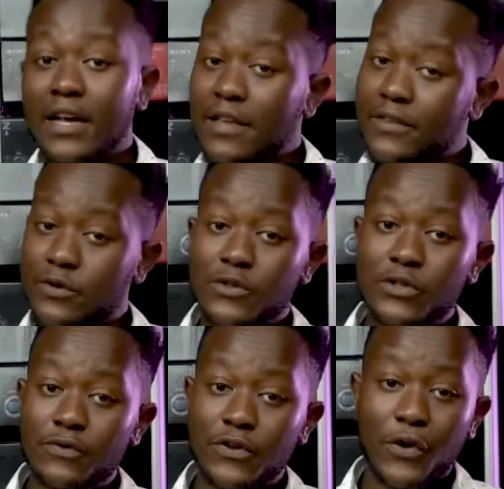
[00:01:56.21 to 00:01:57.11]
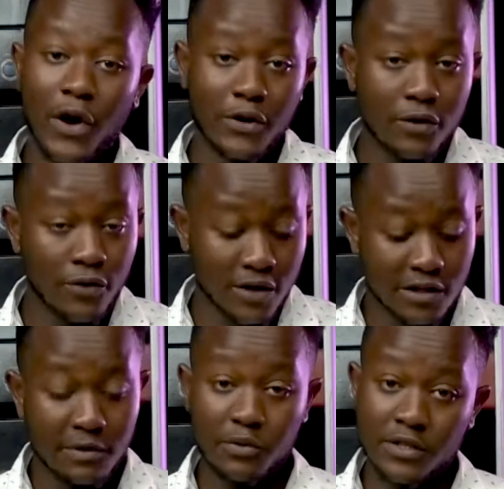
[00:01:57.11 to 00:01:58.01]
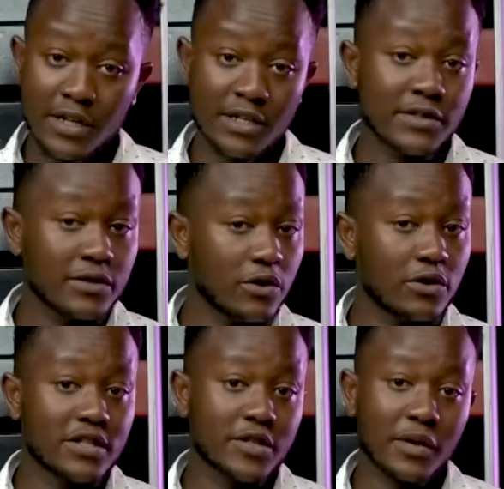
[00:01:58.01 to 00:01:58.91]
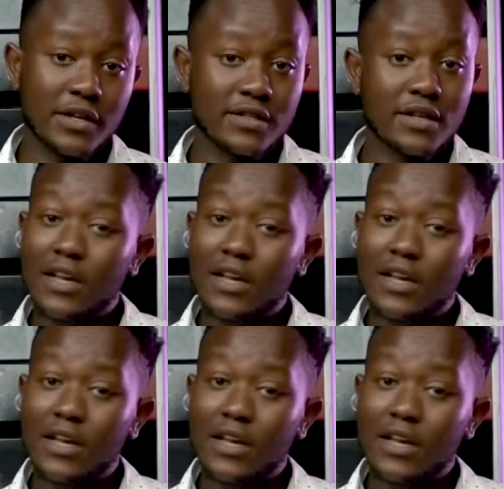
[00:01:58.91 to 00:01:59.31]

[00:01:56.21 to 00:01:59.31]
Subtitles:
There's also a video out for HDMI projectors or displays.